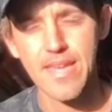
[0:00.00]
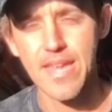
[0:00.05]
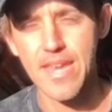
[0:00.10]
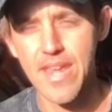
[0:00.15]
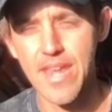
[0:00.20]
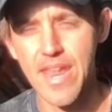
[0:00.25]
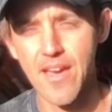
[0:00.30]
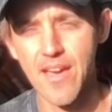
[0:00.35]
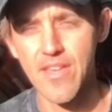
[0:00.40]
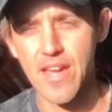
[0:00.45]
And
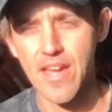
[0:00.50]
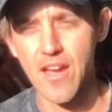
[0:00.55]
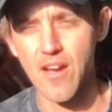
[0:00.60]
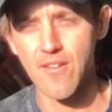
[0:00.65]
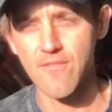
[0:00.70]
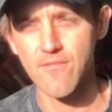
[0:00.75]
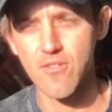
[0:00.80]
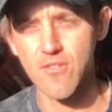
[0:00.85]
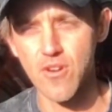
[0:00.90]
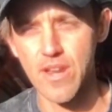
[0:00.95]
now that
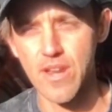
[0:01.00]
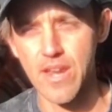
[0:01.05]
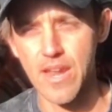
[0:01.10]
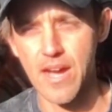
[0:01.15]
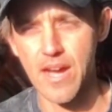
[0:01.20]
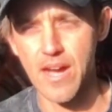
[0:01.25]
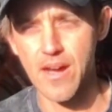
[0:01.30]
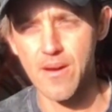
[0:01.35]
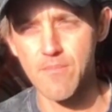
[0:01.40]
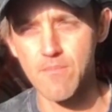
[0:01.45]
I've got
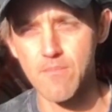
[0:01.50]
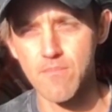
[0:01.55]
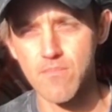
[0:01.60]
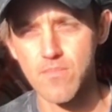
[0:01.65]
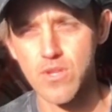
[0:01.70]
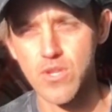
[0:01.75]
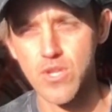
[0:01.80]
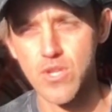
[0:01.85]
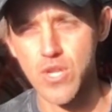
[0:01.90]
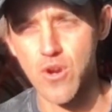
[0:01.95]

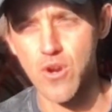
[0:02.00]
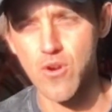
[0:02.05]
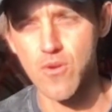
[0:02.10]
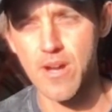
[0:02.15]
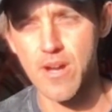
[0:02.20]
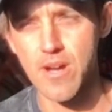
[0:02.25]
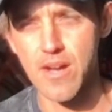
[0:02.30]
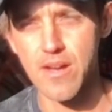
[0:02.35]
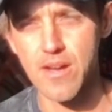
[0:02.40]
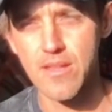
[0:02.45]

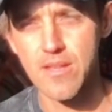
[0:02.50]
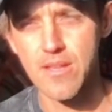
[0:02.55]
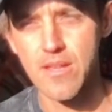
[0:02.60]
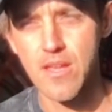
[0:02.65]
sober,